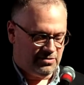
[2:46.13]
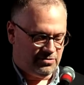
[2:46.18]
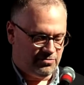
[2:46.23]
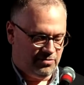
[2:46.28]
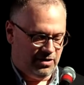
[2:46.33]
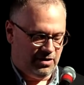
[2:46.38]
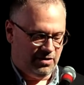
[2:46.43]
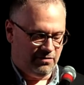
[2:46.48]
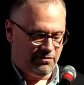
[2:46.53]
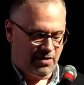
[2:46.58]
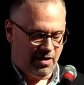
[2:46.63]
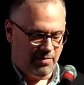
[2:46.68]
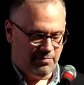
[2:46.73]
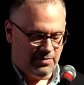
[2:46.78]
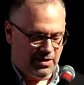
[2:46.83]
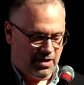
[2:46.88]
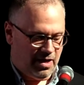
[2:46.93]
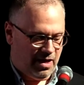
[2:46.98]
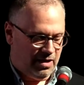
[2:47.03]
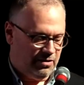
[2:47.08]
street have come
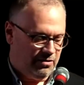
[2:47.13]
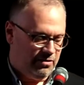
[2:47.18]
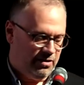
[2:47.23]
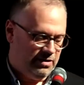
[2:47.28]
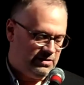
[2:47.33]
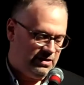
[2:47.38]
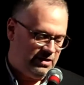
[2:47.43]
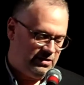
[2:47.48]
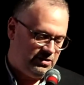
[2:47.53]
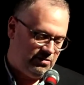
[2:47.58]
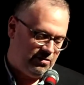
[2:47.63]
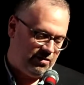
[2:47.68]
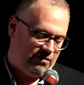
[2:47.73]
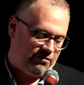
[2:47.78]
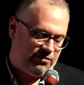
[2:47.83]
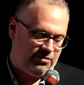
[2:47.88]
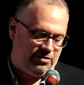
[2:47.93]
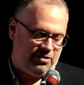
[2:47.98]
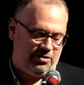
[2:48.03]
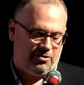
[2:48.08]
together as they do
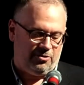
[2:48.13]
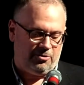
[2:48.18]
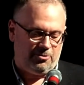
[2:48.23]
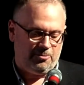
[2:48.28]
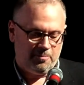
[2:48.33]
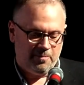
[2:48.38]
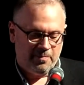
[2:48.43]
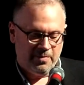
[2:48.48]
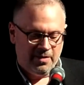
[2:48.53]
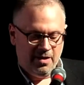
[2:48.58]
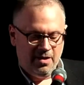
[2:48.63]
every year